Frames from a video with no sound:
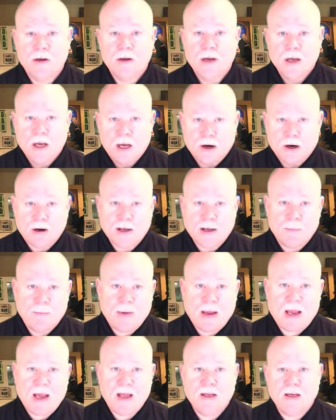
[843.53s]
and our
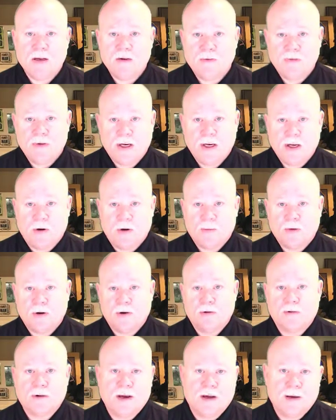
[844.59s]
companion video
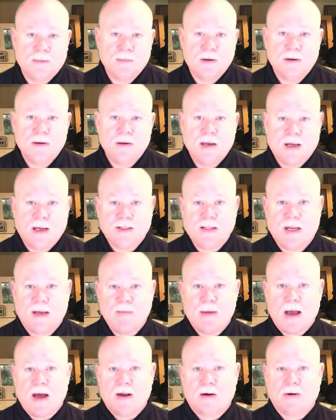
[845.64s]
program, SA
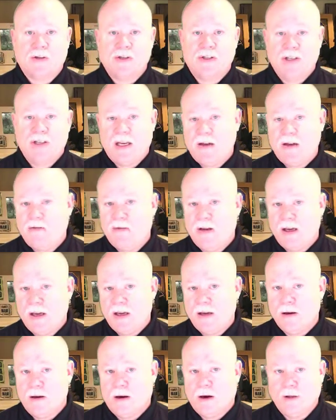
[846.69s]
Matters
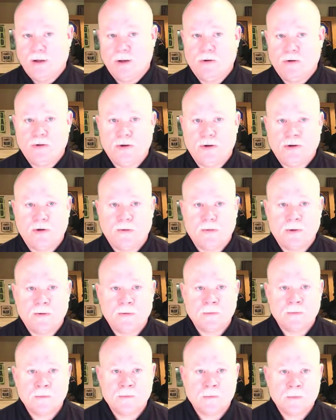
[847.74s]
TV, on YouTube,
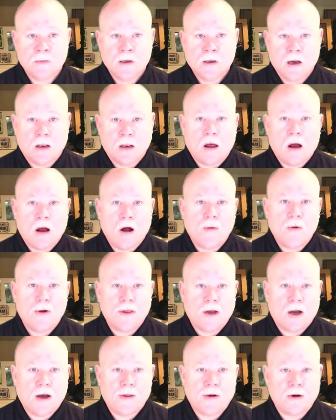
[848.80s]
along with
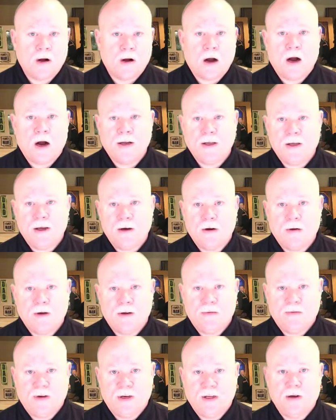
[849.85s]
other audio
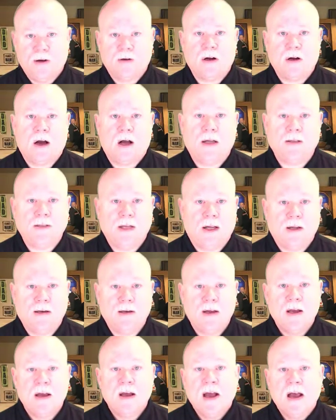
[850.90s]
and video content,
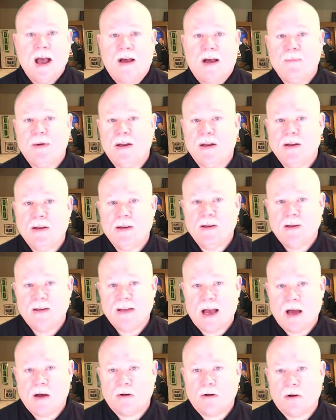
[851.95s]
have been
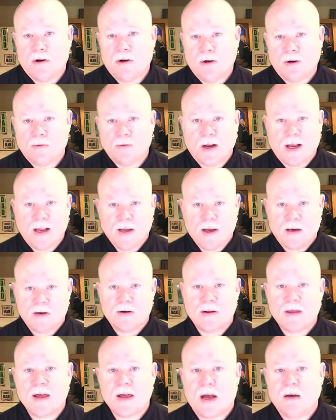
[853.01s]
downloaded over
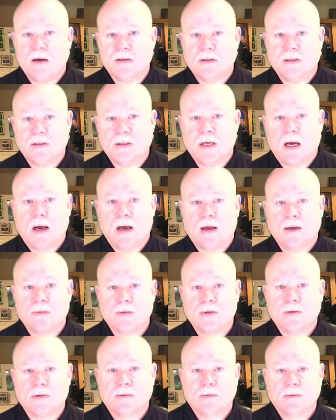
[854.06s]
800,000 times.